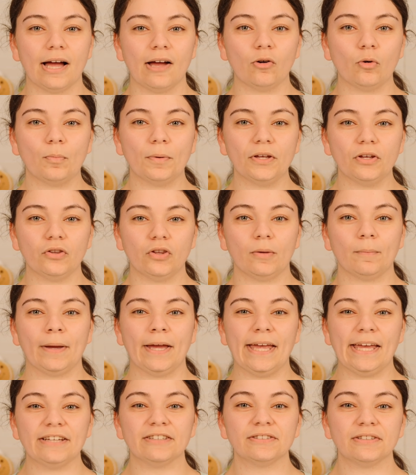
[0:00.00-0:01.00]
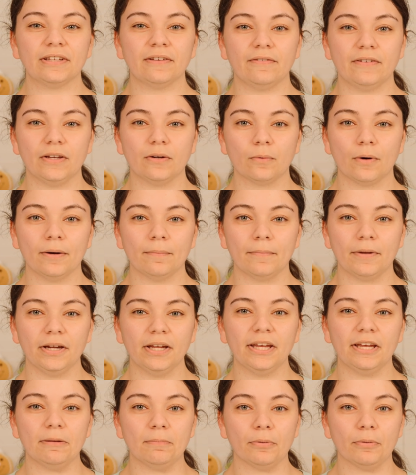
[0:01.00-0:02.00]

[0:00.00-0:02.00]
I will be using my HTV Runt mini heat